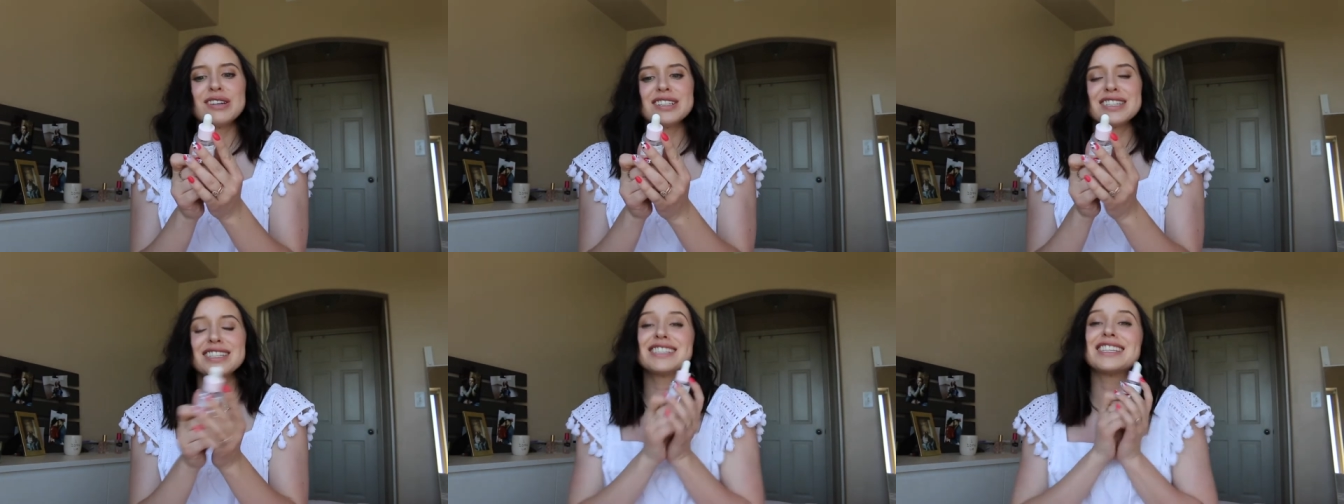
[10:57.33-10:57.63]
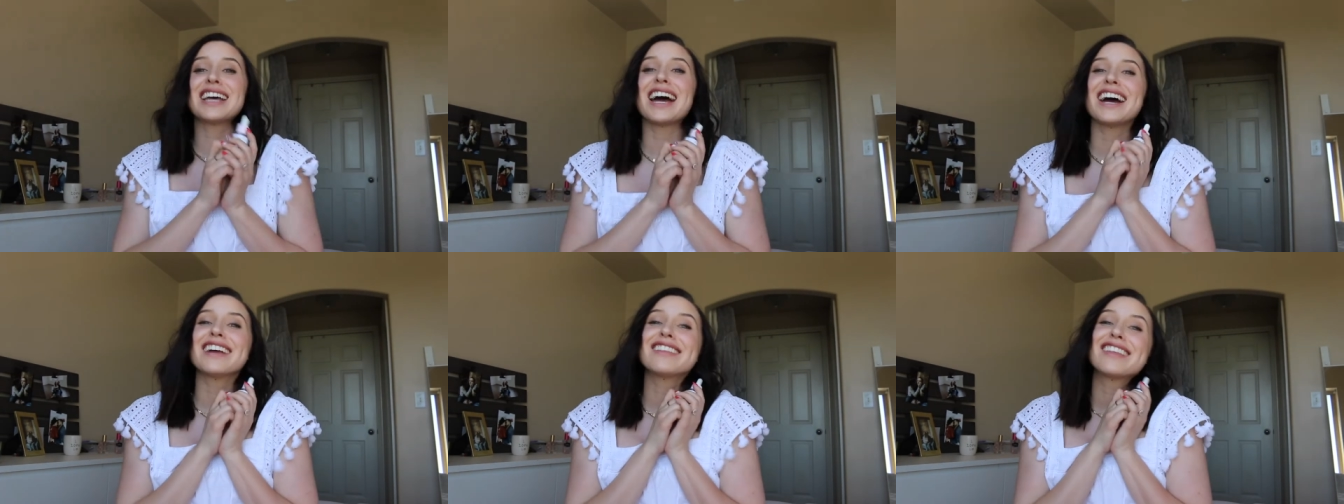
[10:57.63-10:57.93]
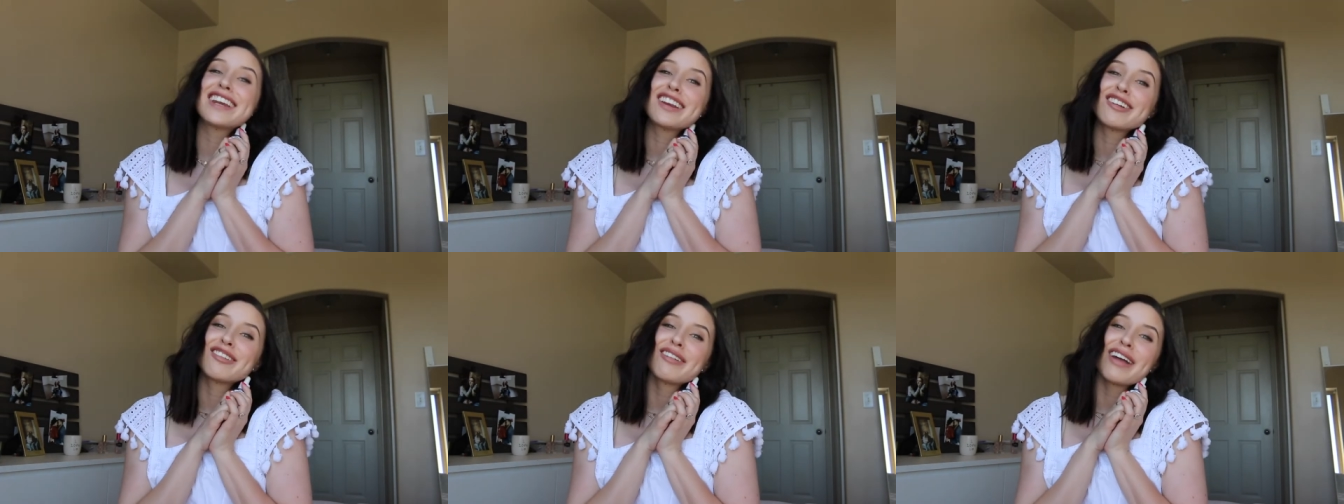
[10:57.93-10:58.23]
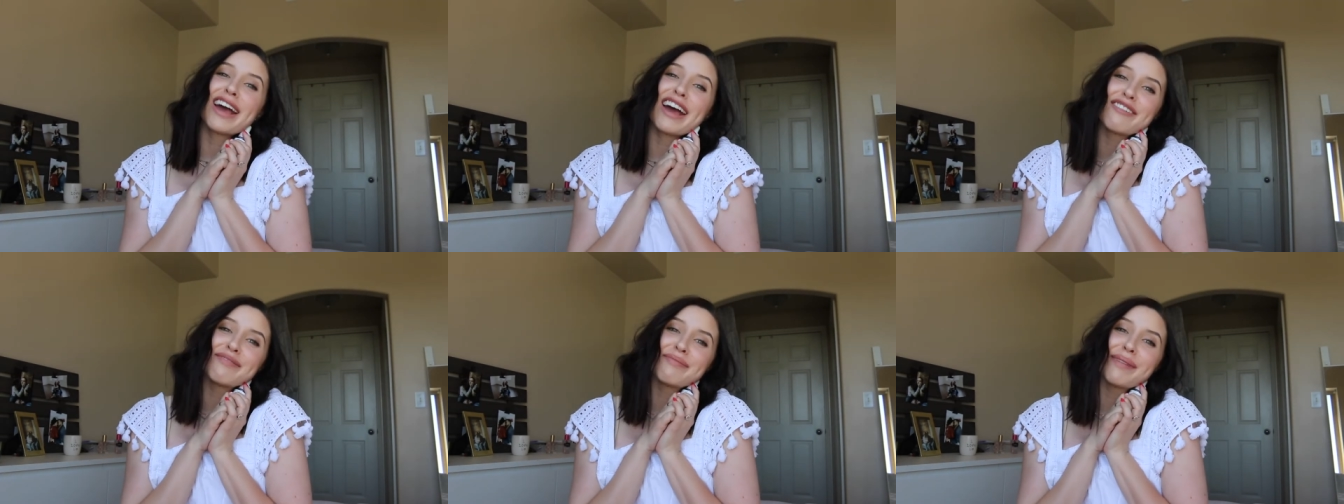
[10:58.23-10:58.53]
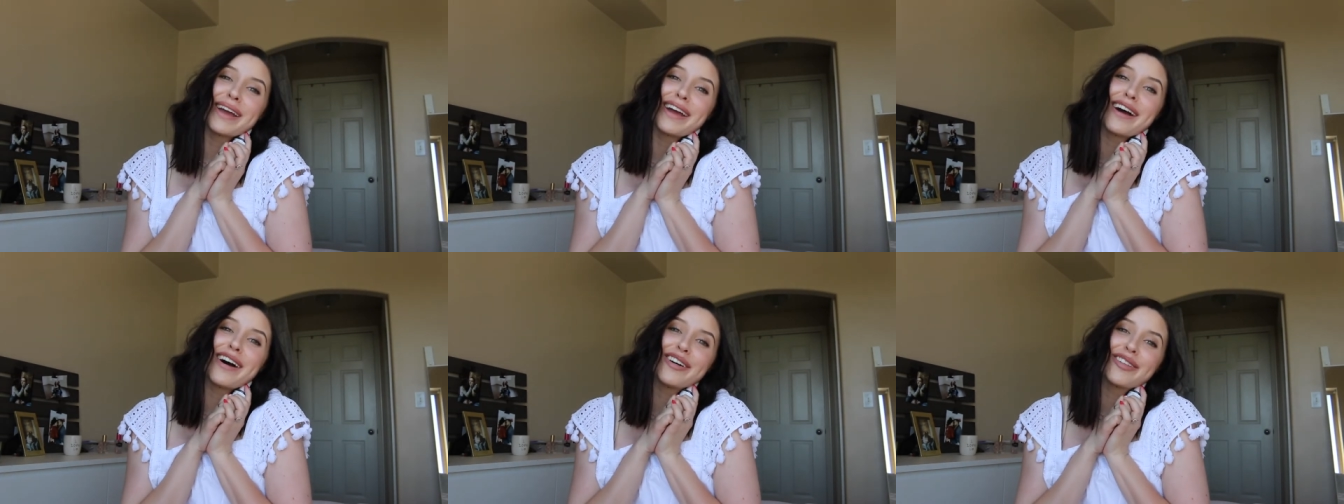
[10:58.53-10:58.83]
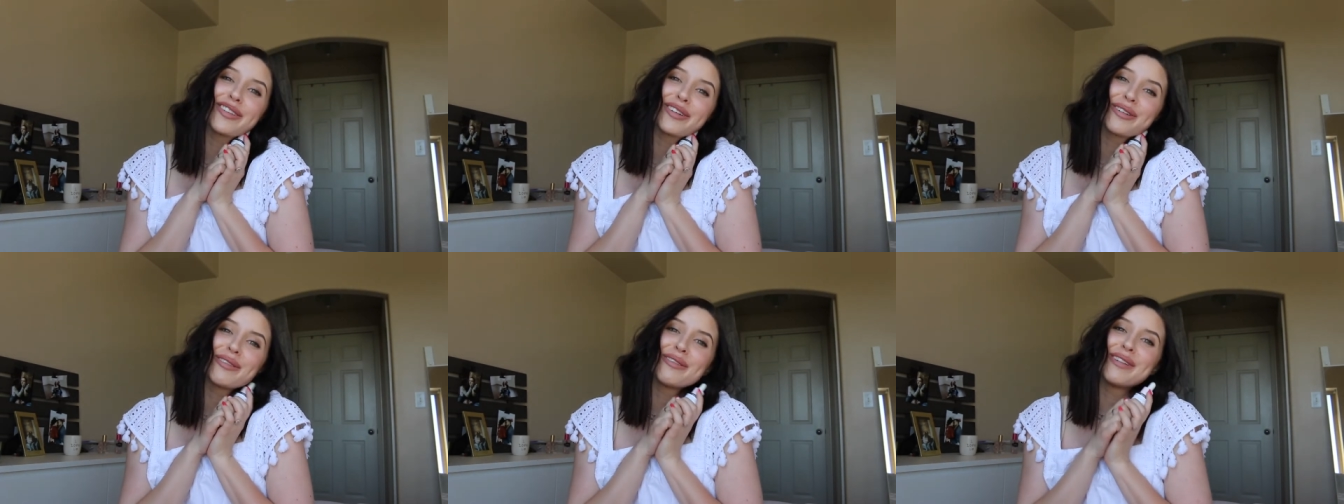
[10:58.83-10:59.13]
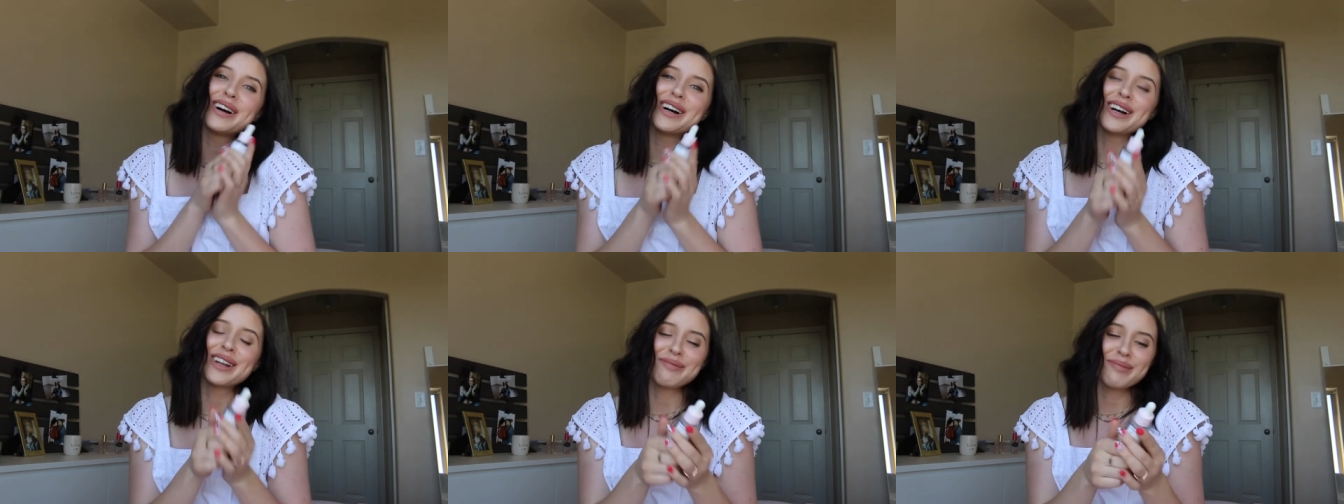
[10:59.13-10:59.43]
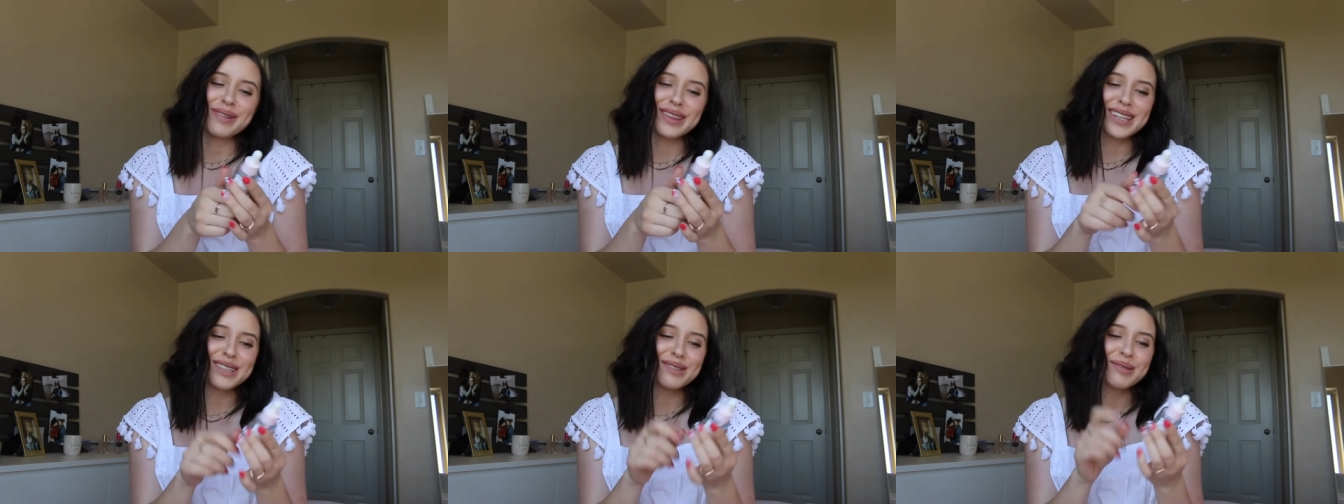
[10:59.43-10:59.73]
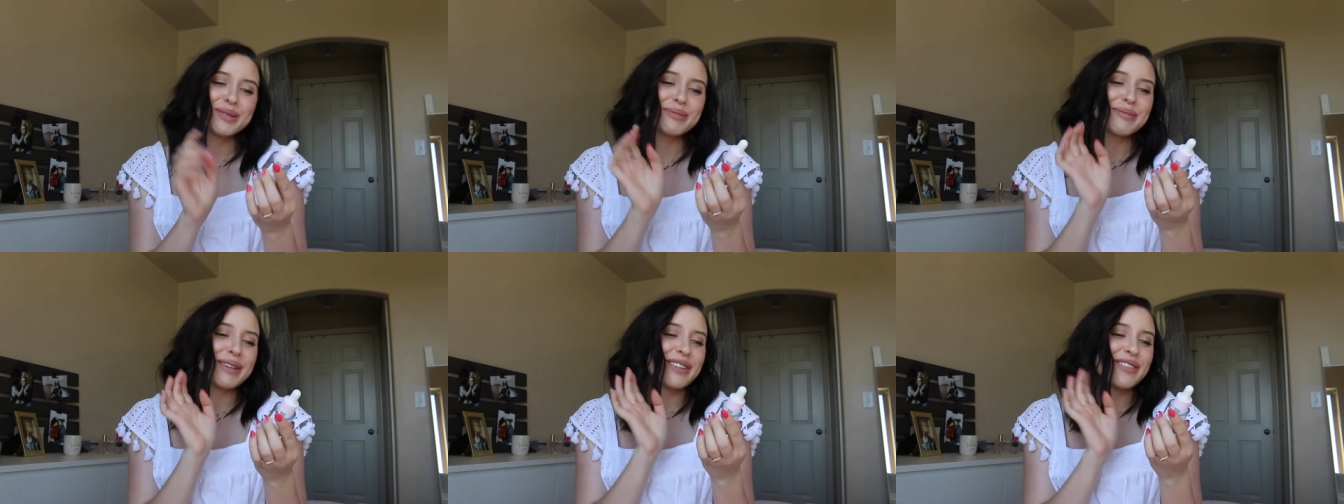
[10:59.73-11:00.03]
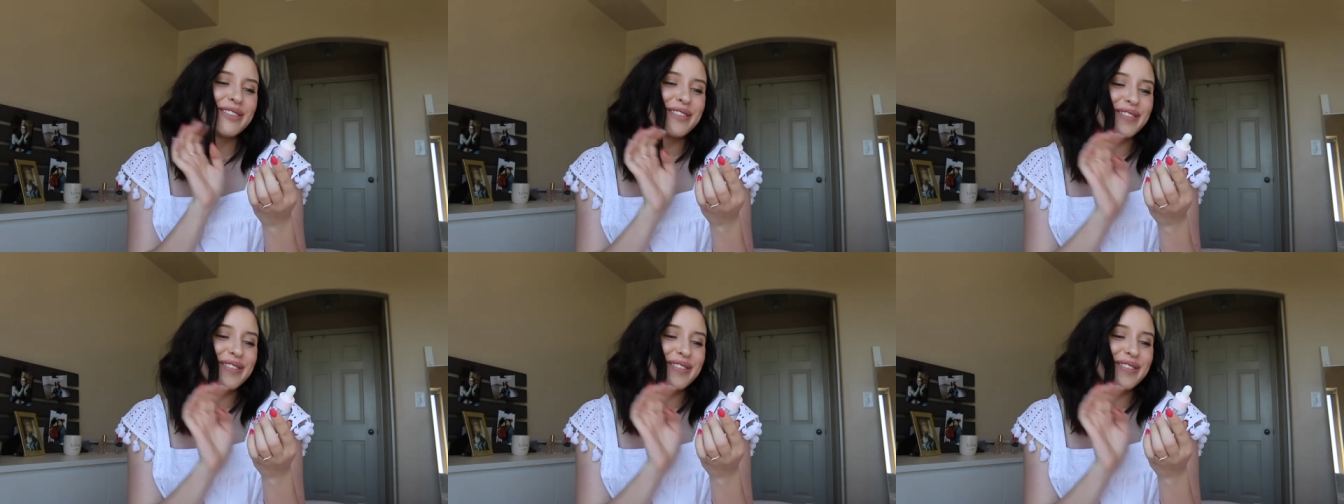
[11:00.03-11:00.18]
it's sad that I don't have my other one, but this was my